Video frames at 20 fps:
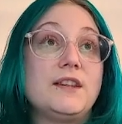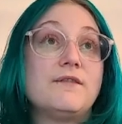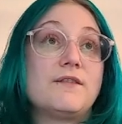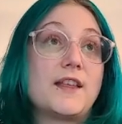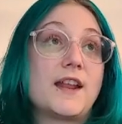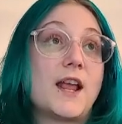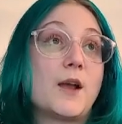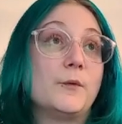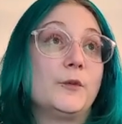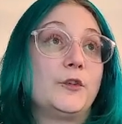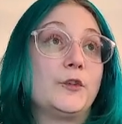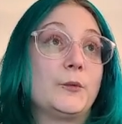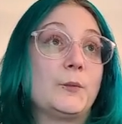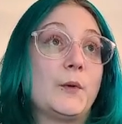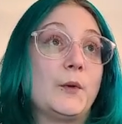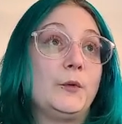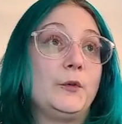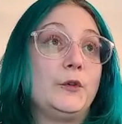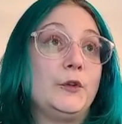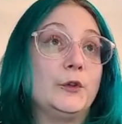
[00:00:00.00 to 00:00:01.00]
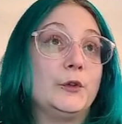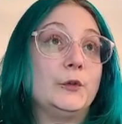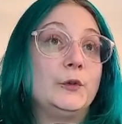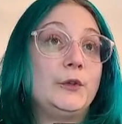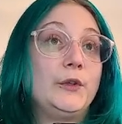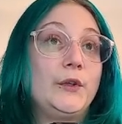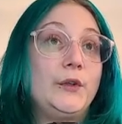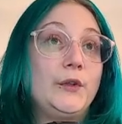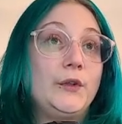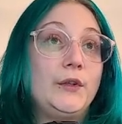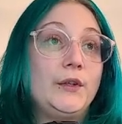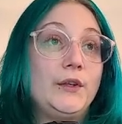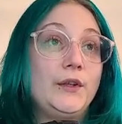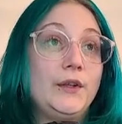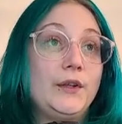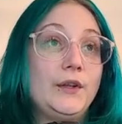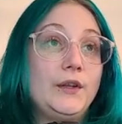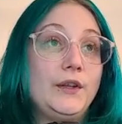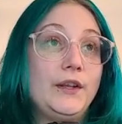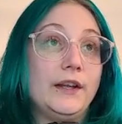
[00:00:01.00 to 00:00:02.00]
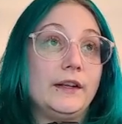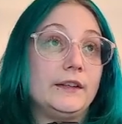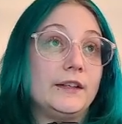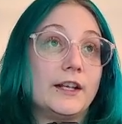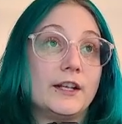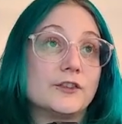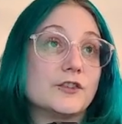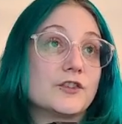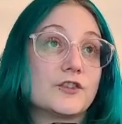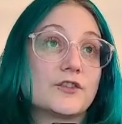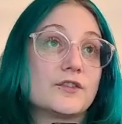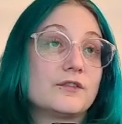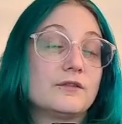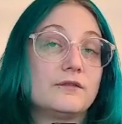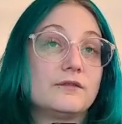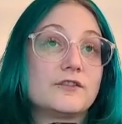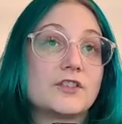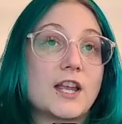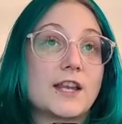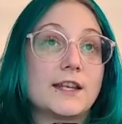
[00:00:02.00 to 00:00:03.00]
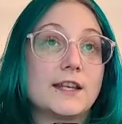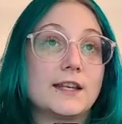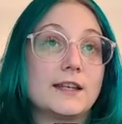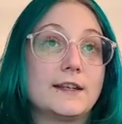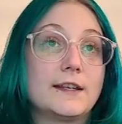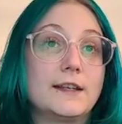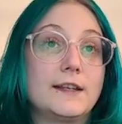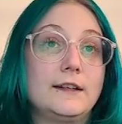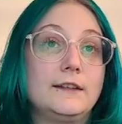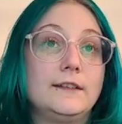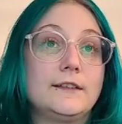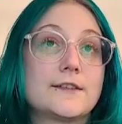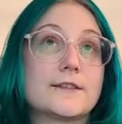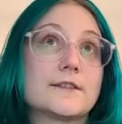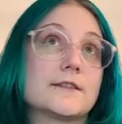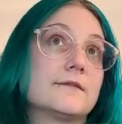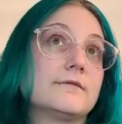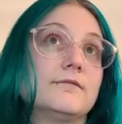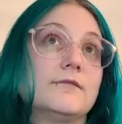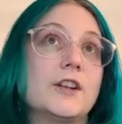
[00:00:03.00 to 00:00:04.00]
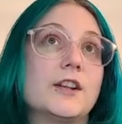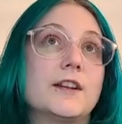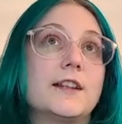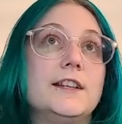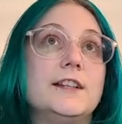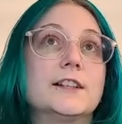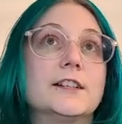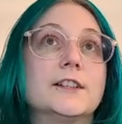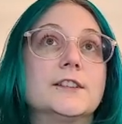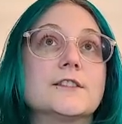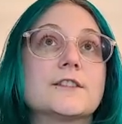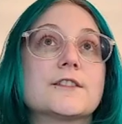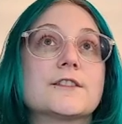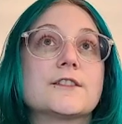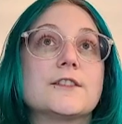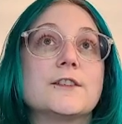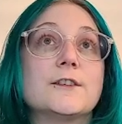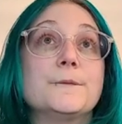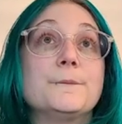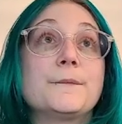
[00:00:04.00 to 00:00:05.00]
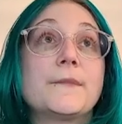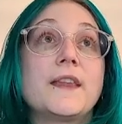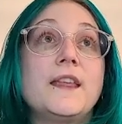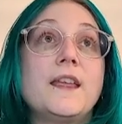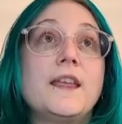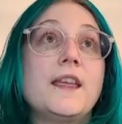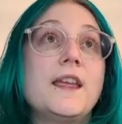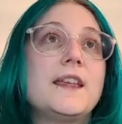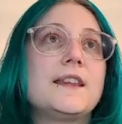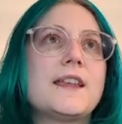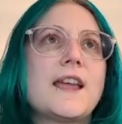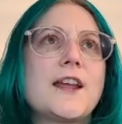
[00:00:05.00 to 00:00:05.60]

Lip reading: that I was supposed to. And yeah, just checking again, it's not here. So yeah, I